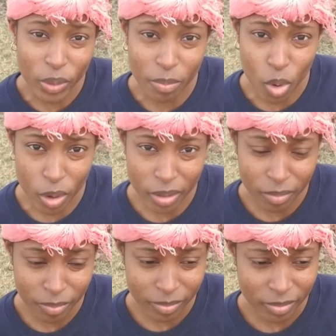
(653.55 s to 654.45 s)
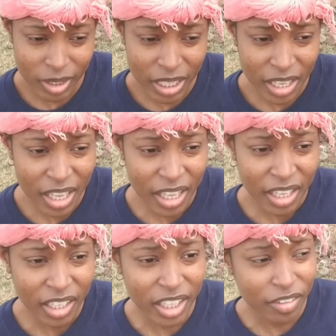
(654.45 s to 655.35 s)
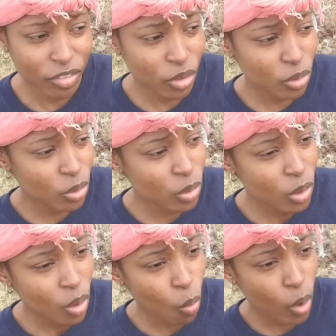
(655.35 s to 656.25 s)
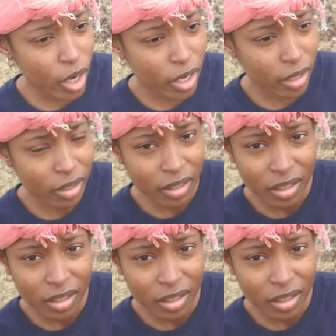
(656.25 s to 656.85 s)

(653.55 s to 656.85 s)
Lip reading: it more. If you were